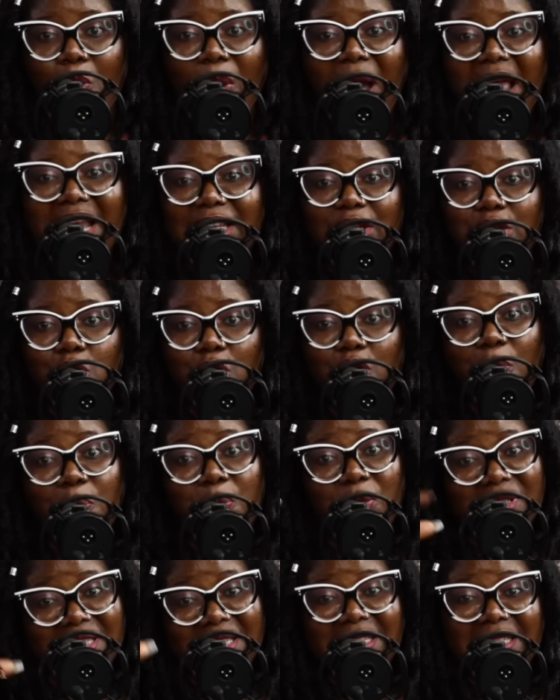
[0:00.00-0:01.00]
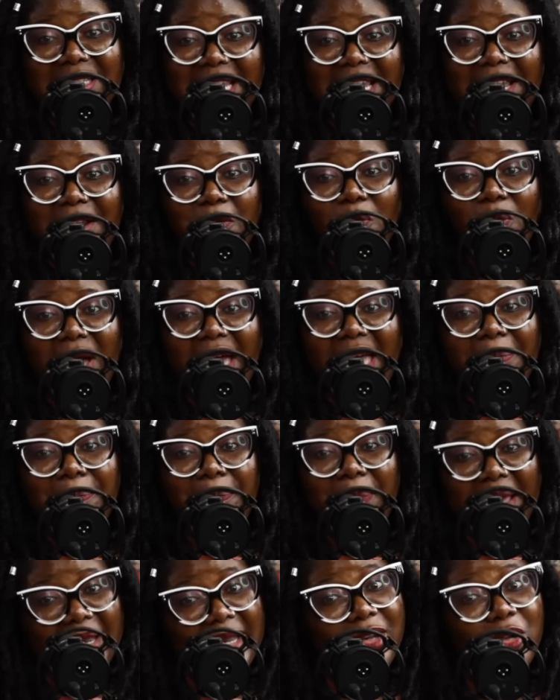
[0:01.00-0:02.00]
when he showed up was the scene where
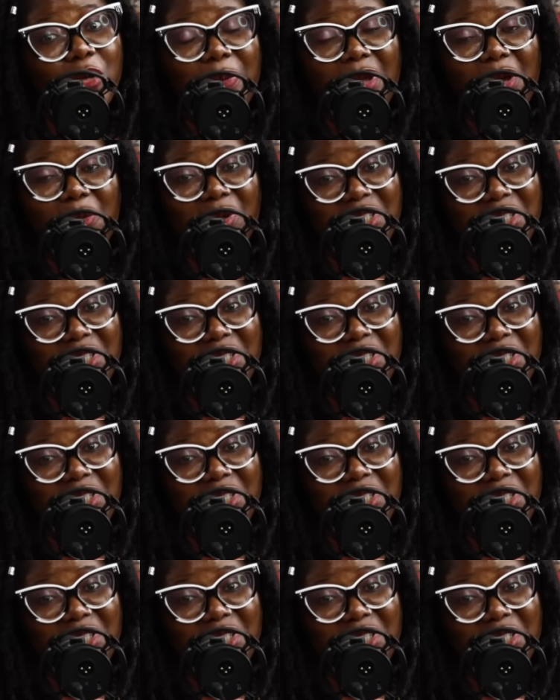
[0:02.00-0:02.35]
Penelope